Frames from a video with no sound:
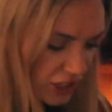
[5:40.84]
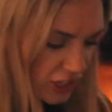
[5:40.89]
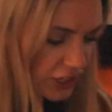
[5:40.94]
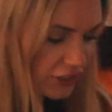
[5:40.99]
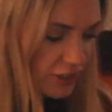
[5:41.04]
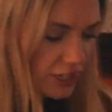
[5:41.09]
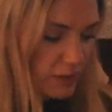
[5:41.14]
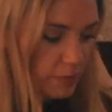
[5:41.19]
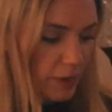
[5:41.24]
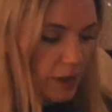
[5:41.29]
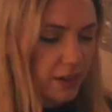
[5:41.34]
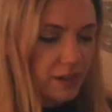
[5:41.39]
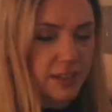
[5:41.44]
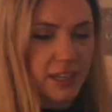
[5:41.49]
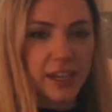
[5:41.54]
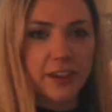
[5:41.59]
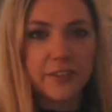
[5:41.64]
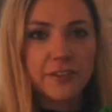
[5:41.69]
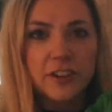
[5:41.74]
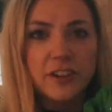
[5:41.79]
generous box.
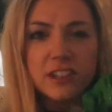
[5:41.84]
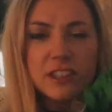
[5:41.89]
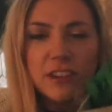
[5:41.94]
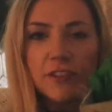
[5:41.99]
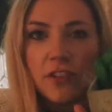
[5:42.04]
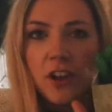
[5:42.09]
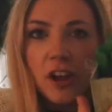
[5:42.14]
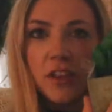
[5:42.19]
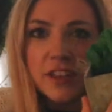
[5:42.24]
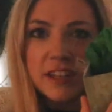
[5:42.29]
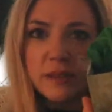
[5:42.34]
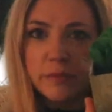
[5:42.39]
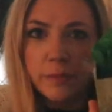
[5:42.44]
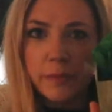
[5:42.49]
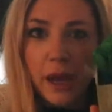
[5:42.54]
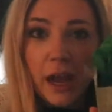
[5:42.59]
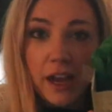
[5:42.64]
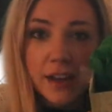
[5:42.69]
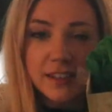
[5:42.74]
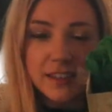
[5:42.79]
Like, first of all, this
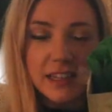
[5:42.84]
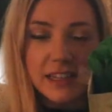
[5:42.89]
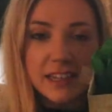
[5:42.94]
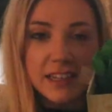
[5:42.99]
box in